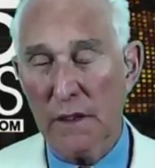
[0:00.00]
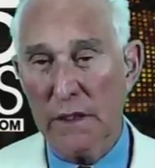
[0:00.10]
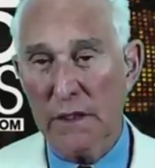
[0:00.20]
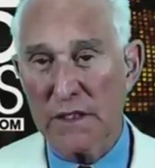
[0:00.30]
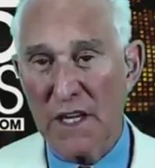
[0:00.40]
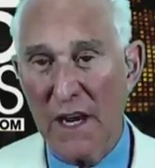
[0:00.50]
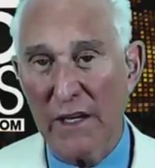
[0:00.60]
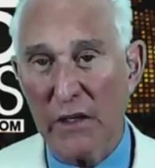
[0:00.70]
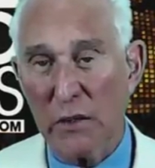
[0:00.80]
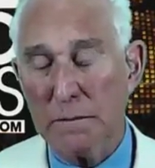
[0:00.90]

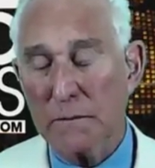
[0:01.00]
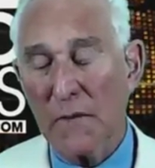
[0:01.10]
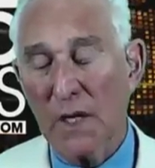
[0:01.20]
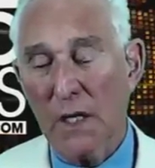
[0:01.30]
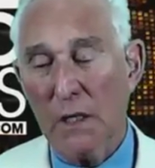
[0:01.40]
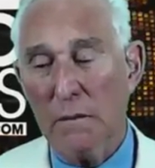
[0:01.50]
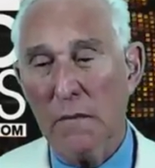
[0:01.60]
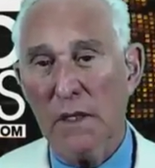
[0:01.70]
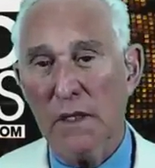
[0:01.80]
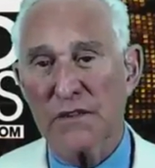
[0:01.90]
entire
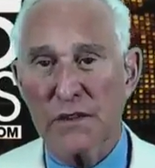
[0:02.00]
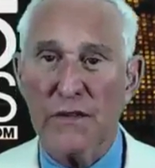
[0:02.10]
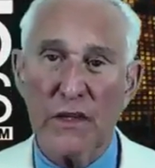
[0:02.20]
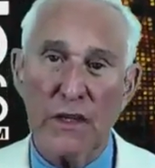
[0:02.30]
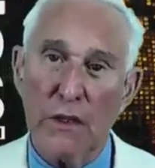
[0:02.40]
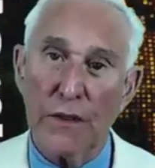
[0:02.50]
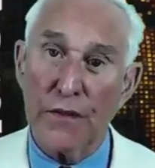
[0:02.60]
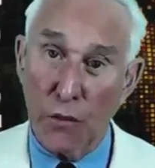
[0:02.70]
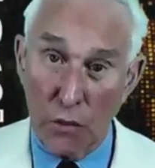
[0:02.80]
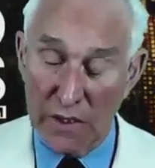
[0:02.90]
civilian
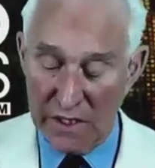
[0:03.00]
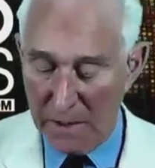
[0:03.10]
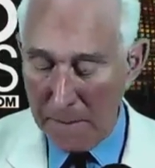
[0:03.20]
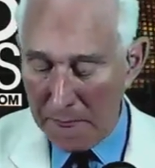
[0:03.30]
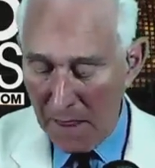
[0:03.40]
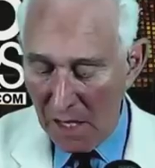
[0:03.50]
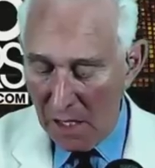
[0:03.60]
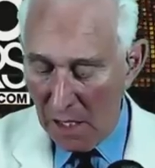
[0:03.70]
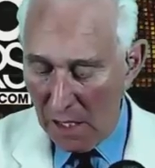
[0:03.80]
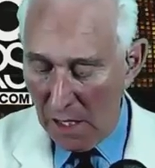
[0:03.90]
authority.
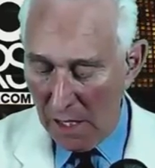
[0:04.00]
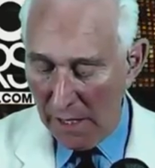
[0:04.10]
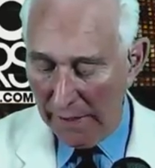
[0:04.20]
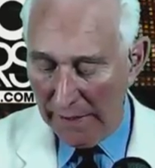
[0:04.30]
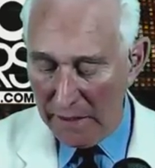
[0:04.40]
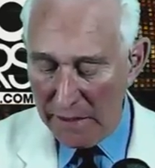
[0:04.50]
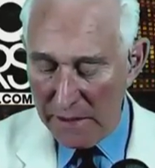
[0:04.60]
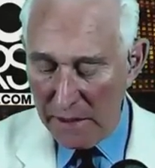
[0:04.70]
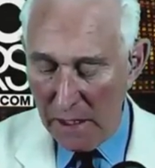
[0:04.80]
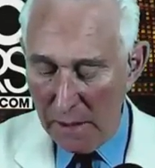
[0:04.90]
And
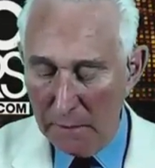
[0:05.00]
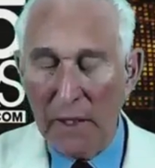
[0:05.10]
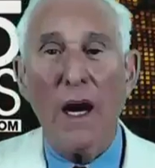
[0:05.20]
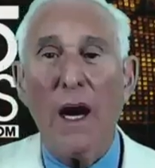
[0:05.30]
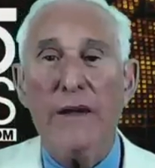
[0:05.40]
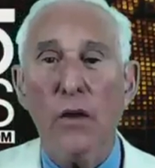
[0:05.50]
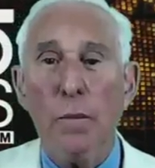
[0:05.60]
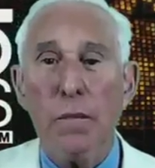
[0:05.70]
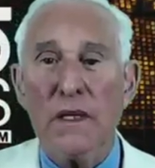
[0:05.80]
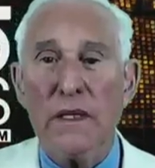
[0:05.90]
I
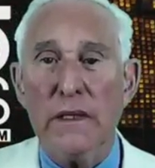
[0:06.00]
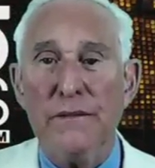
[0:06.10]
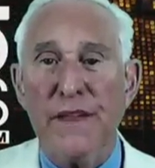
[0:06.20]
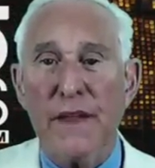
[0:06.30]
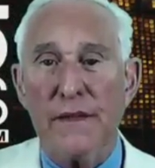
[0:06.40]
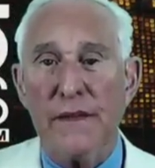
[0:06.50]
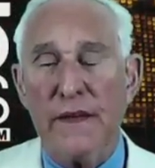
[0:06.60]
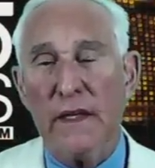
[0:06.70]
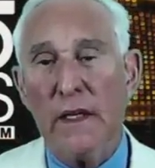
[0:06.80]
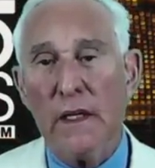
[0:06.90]
don't believe that the